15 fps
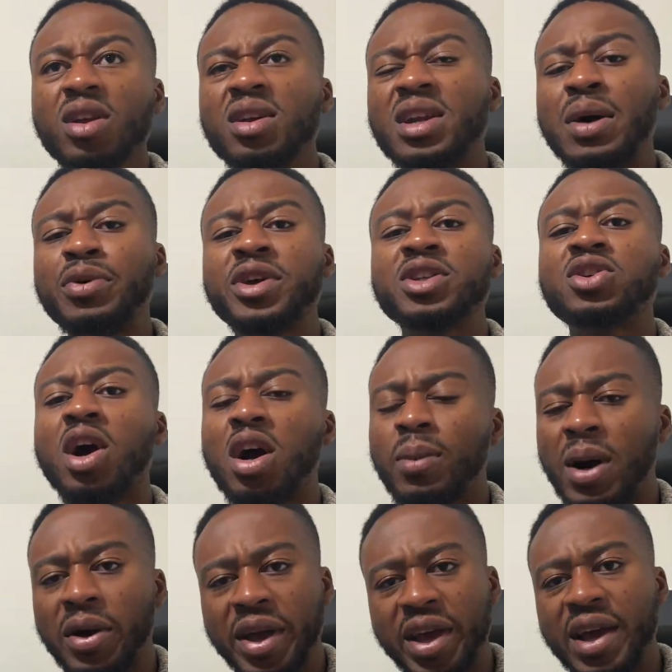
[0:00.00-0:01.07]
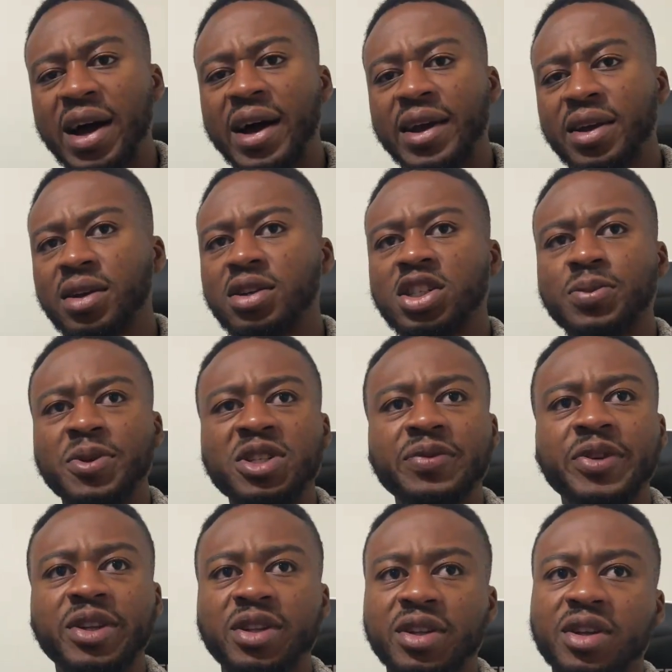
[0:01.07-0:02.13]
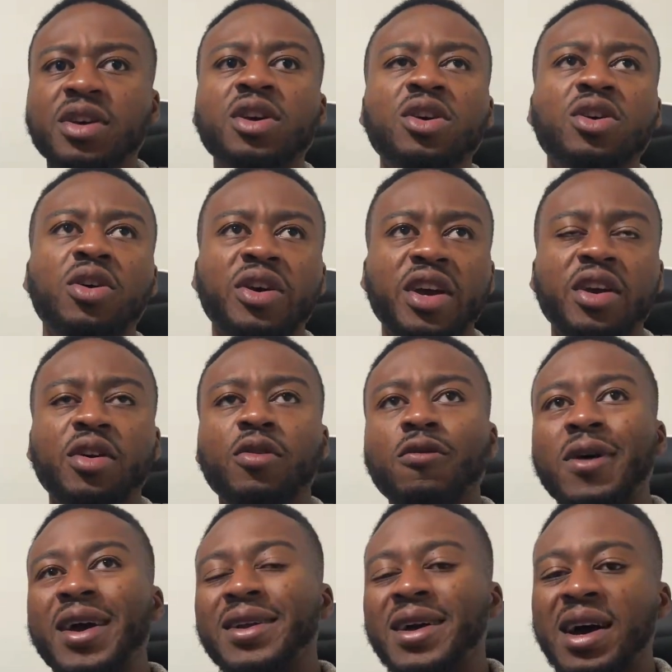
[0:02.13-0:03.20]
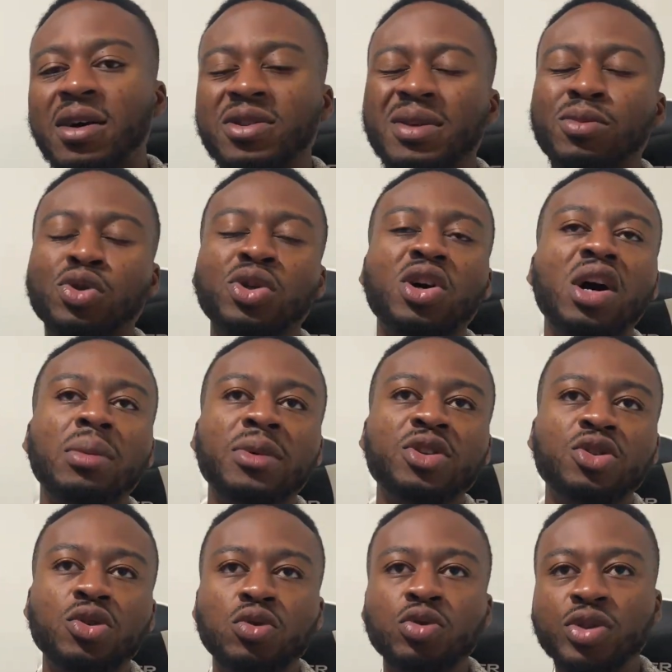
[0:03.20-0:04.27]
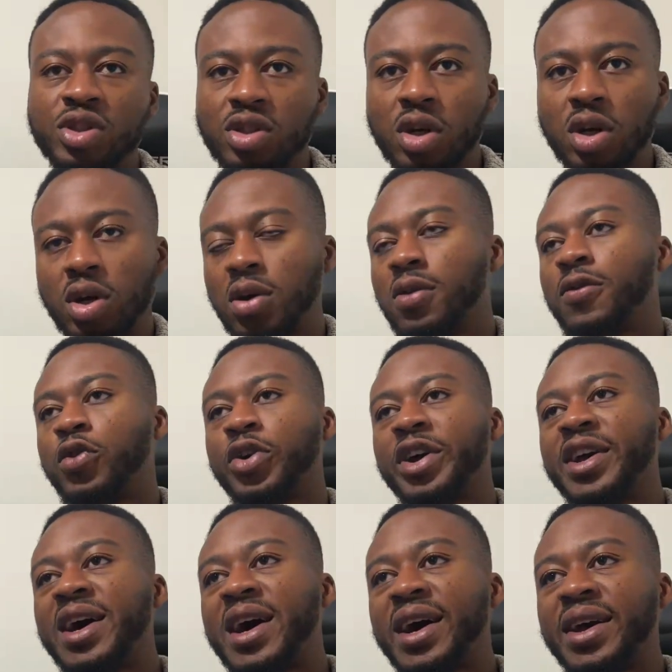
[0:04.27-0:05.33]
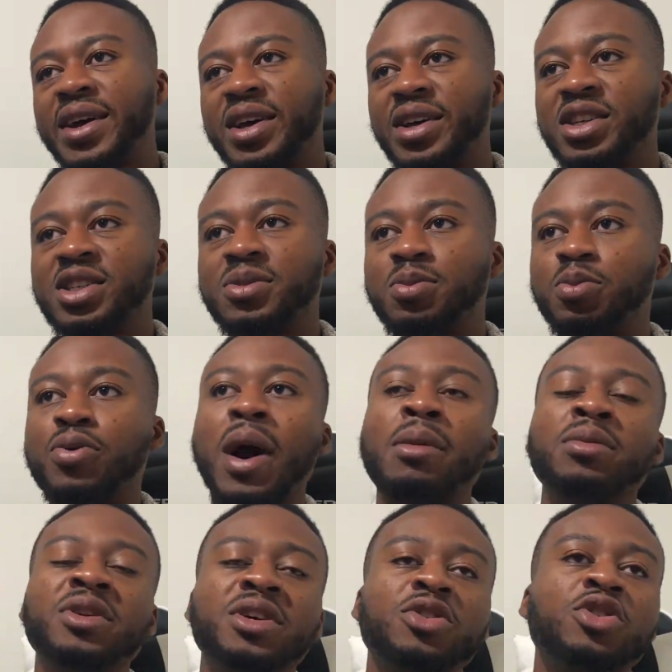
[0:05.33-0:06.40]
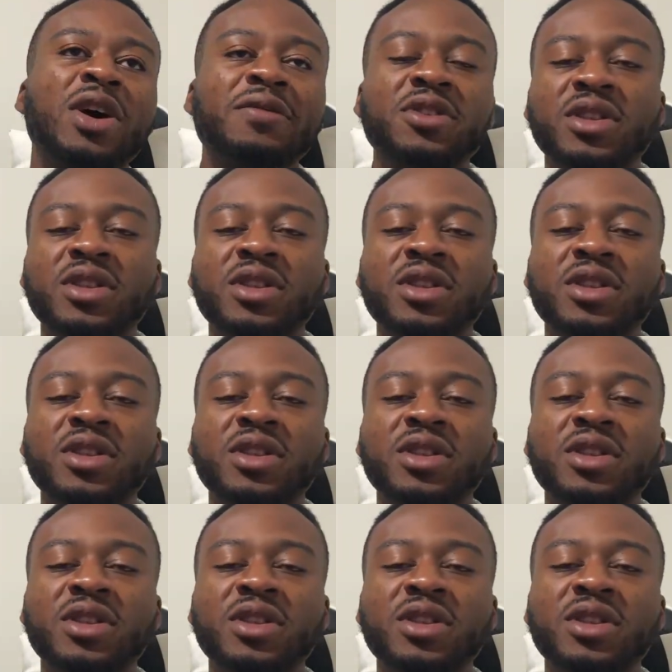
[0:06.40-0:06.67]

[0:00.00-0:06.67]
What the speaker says: Now we can talk about AI specifically. Okay, right now the most common use for AI is probably, you have